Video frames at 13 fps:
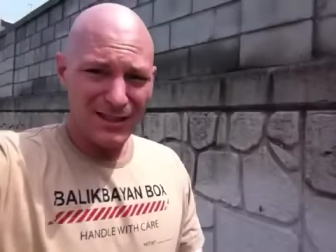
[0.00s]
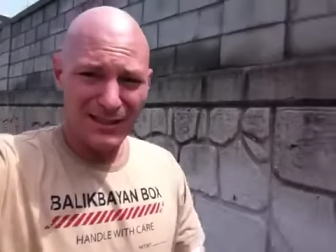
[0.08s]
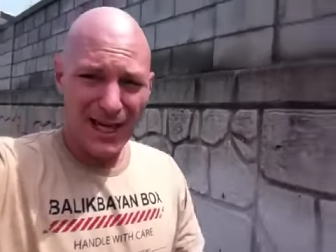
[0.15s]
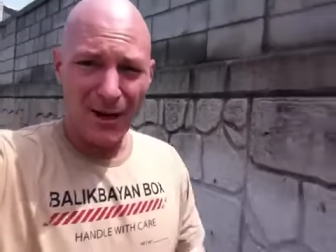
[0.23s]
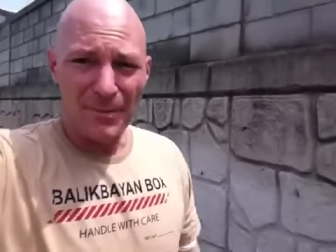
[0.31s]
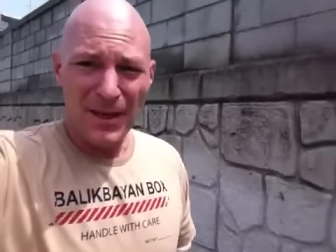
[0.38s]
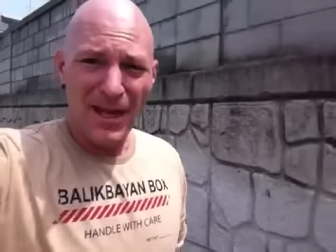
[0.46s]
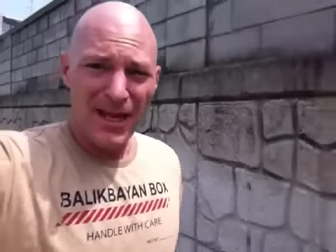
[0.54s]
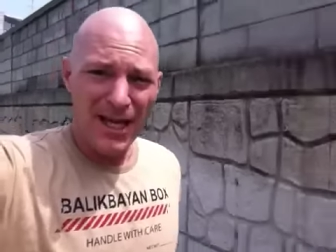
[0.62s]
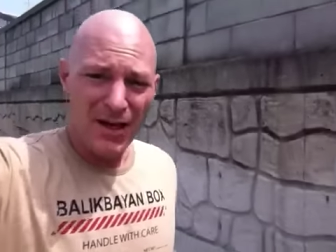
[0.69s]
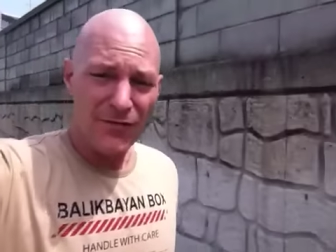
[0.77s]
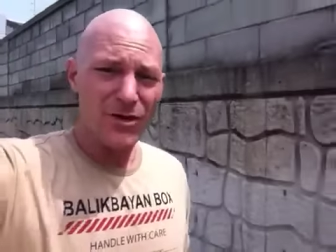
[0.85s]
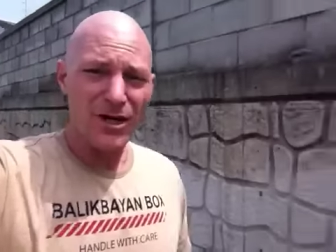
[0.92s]
Now,
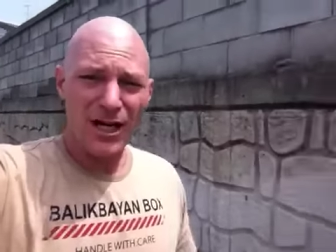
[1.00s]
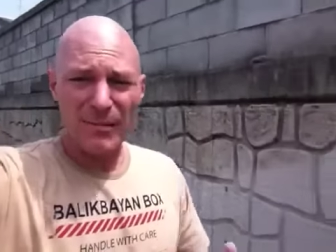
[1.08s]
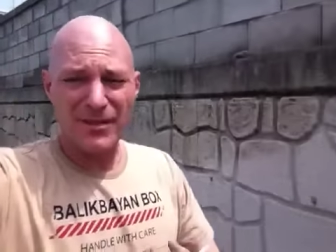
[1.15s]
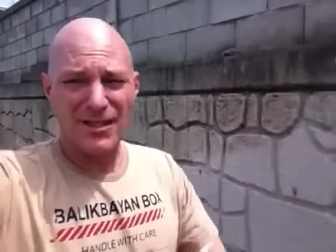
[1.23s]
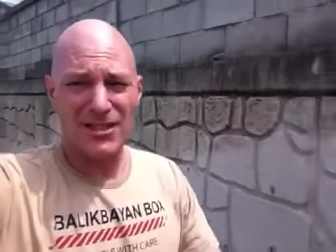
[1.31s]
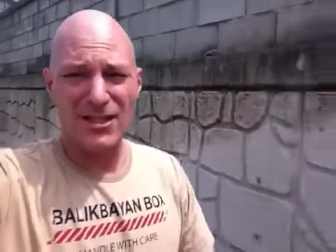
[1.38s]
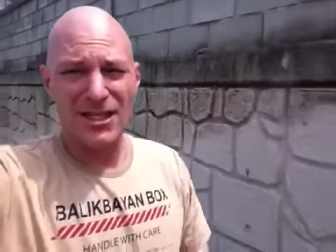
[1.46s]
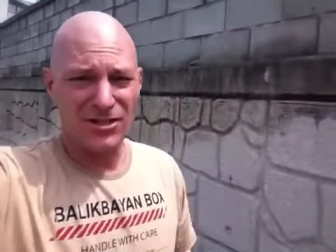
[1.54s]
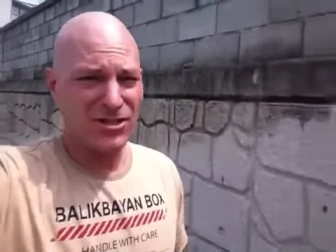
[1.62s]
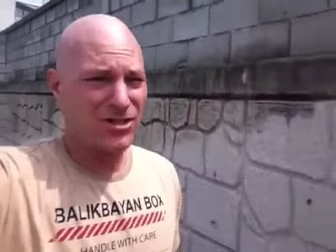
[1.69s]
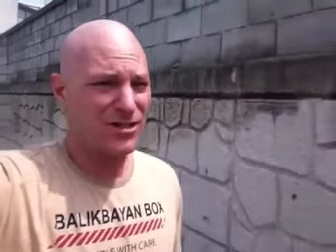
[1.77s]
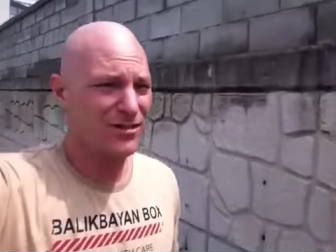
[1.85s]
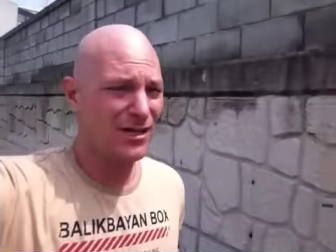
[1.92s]
if you're coming to
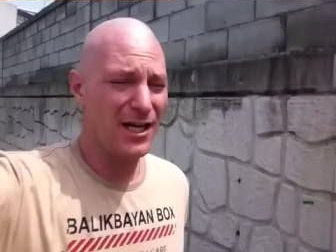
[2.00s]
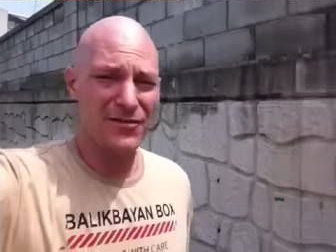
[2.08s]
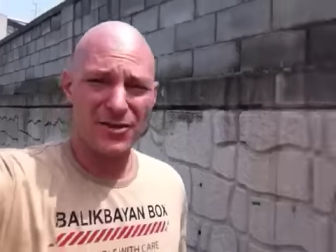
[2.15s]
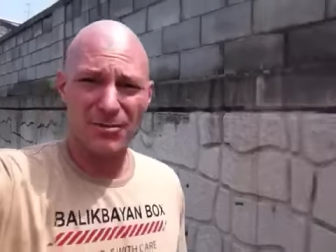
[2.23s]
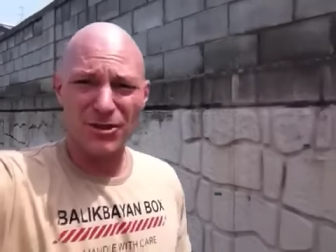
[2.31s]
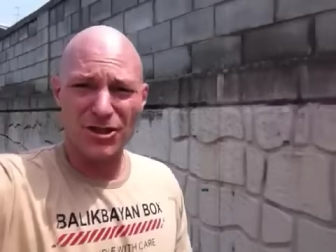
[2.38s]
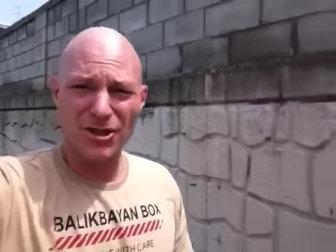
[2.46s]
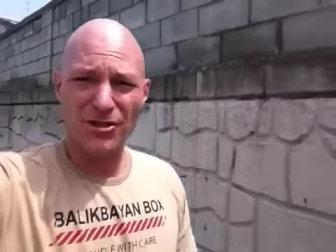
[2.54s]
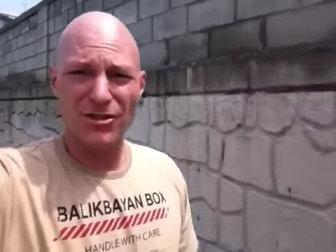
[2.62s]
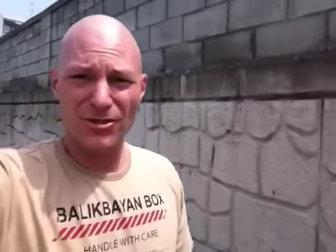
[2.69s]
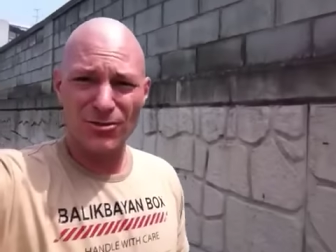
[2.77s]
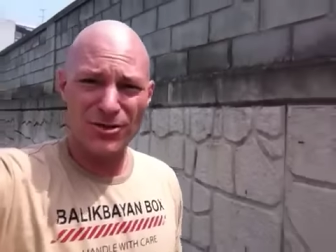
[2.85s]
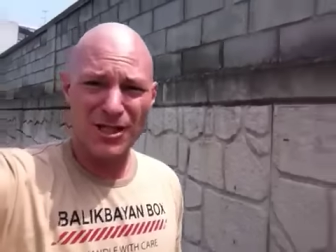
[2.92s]
teach, you have some good
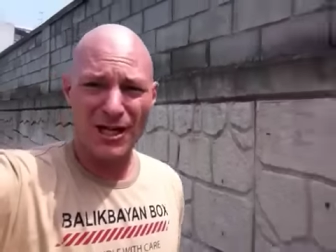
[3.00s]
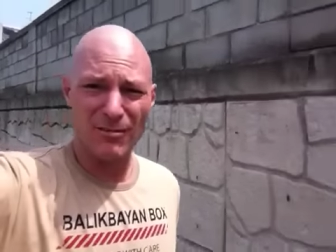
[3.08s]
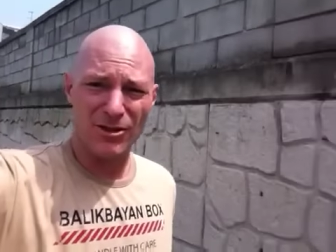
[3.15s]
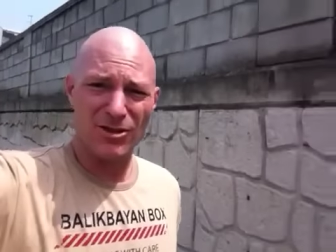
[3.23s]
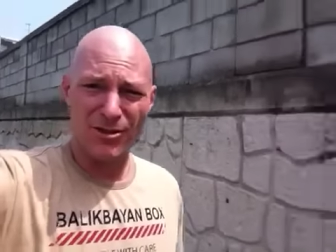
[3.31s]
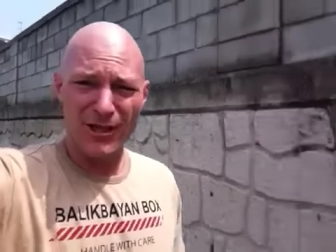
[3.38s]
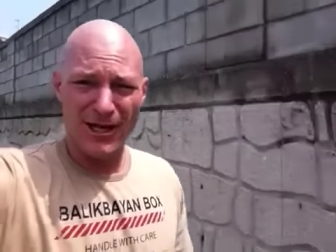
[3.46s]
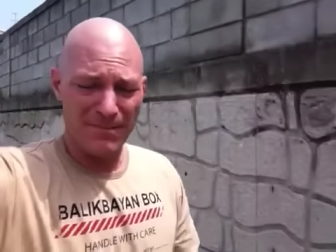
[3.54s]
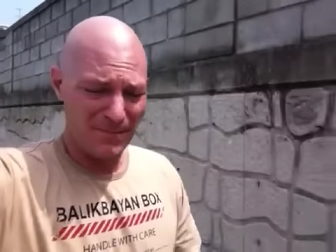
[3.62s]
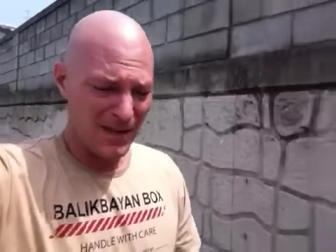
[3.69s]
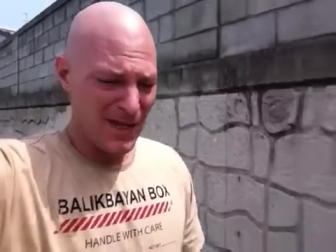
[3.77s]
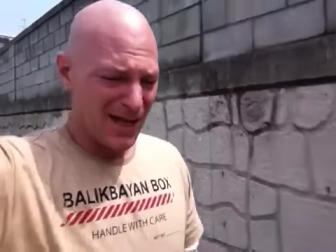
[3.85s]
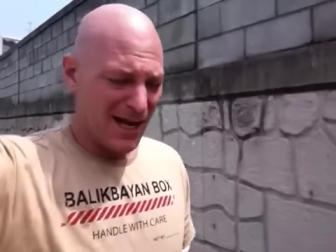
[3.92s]
news coming to you,
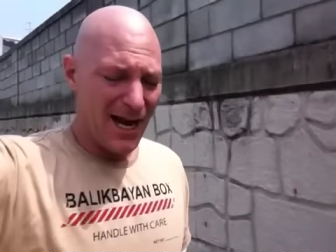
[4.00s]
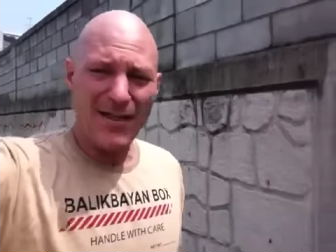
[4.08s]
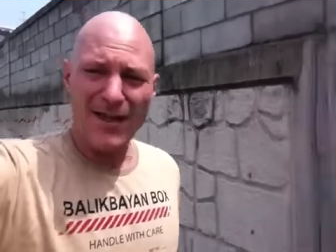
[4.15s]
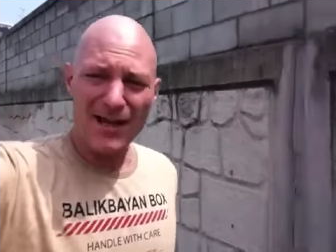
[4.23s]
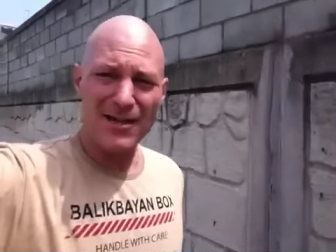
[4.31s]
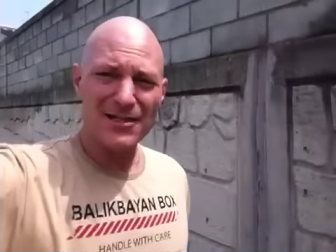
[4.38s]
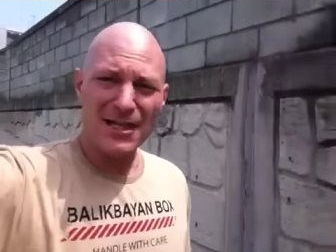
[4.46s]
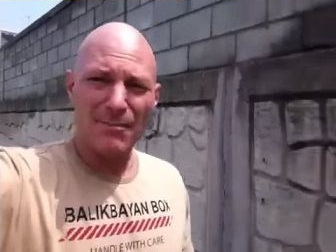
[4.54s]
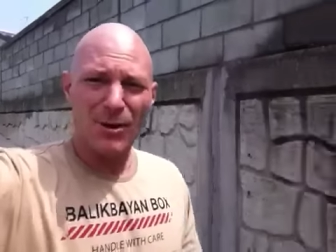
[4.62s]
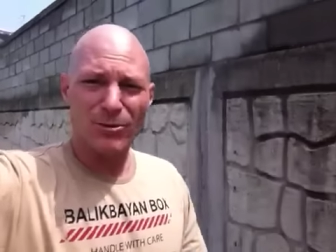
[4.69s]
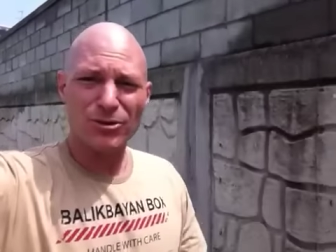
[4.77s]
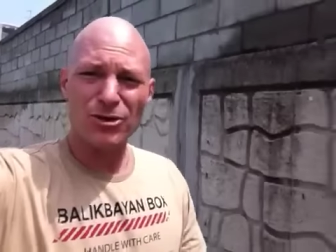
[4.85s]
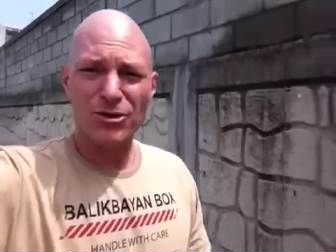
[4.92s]
and that is that
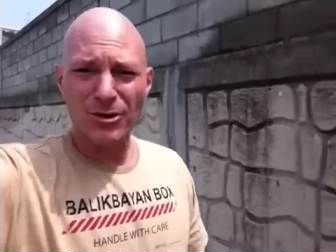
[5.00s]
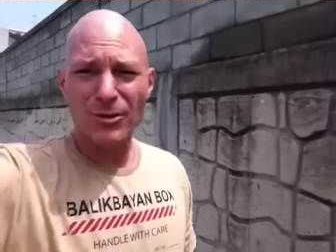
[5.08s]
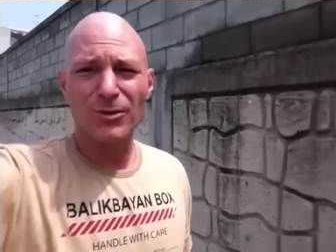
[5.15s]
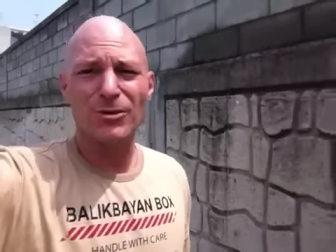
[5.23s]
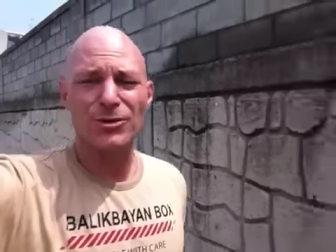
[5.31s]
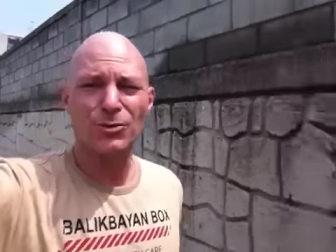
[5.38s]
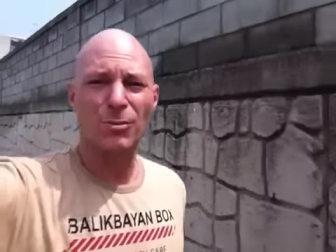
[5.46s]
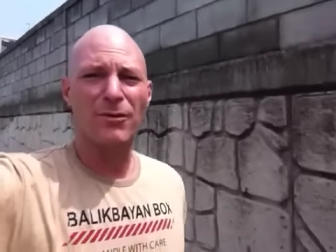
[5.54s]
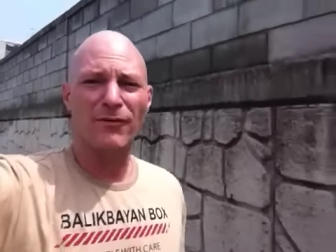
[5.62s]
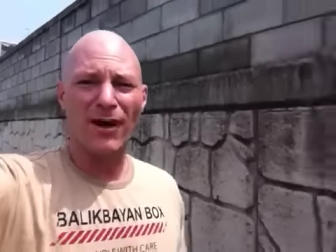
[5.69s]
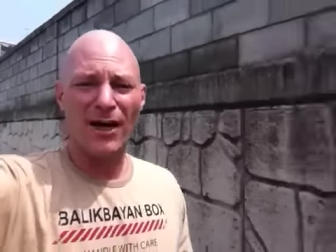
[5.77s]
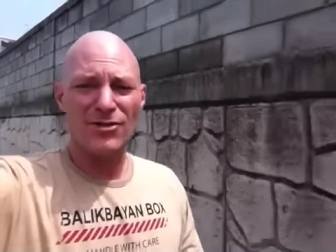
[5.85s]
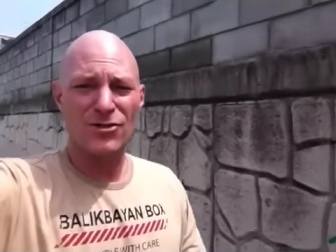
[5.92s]
most schools will
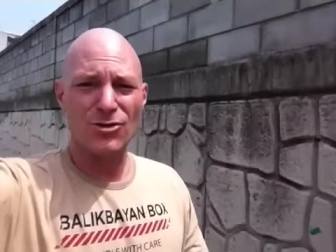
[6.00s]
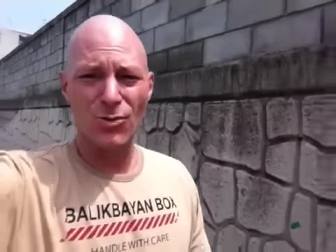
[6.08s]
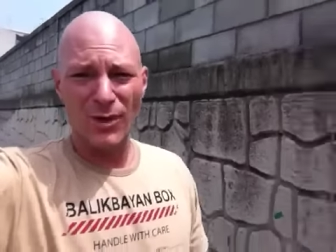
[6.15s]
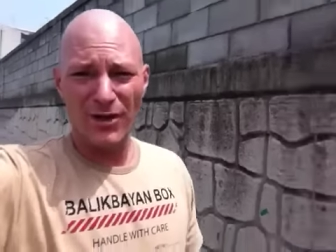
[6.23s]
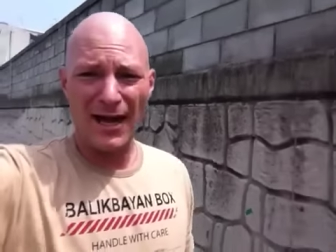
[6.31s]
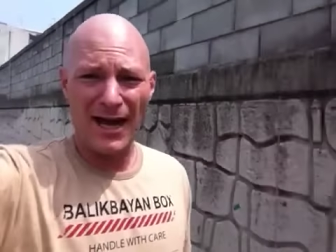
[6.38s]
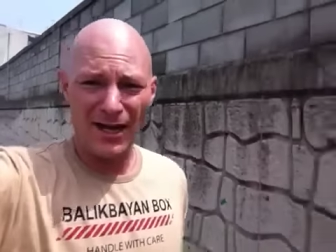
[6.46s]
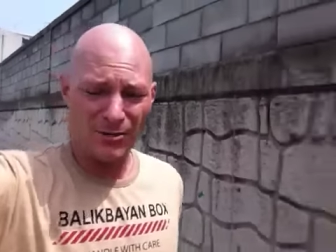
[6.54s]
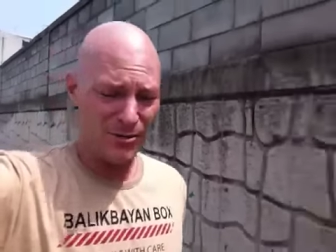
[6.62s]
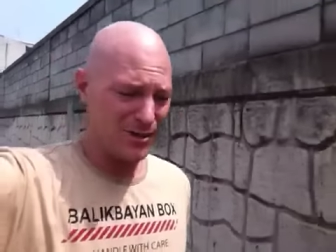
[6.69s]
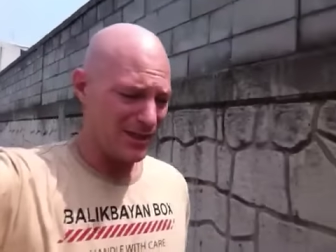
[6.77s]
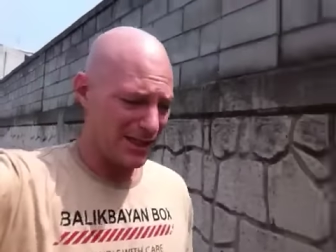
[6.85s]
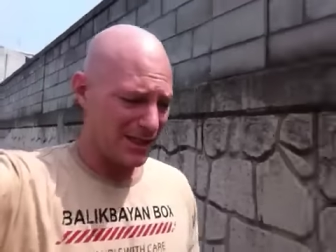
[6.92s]
provide you with
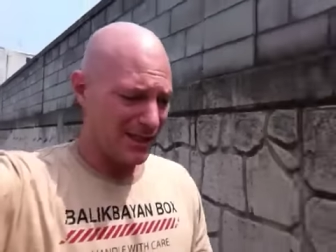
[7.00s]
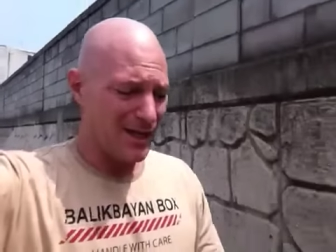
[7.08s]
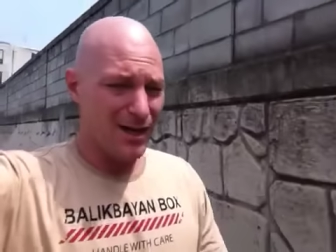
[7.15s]
housing.